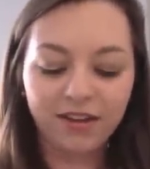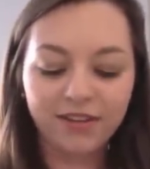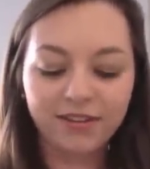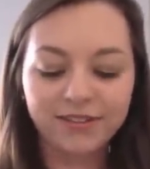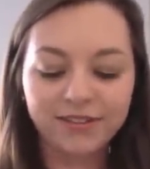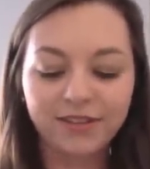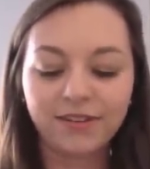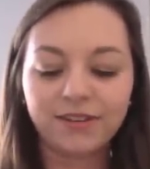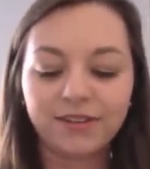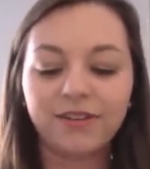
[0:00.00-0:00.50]

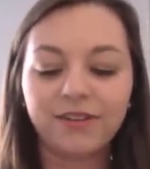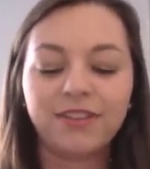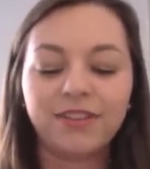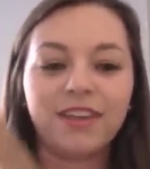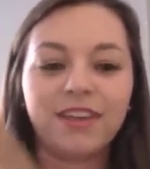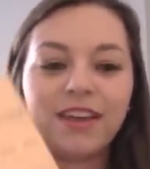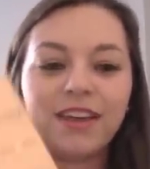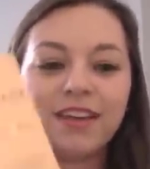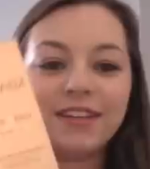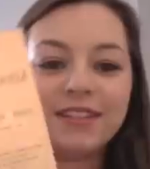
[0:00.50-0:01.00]
So I got
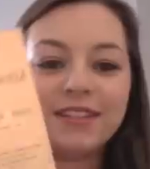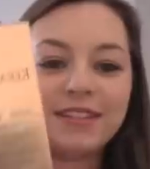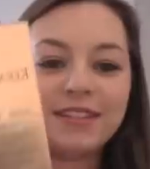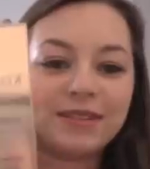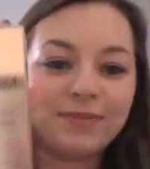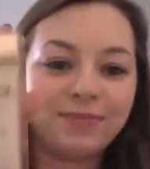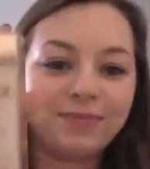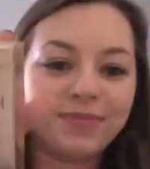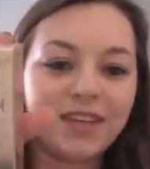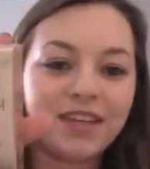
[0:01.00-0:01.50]
this,
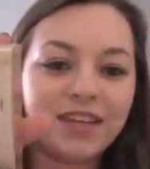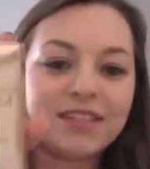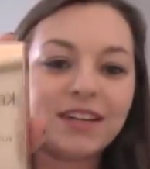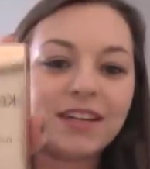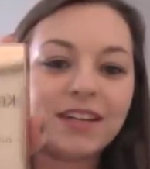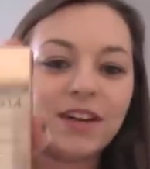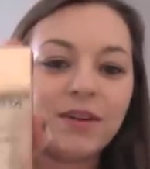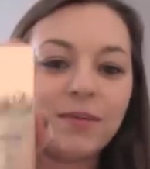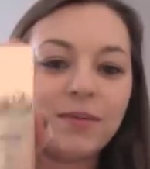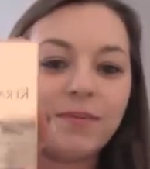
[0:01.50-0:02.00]
it's like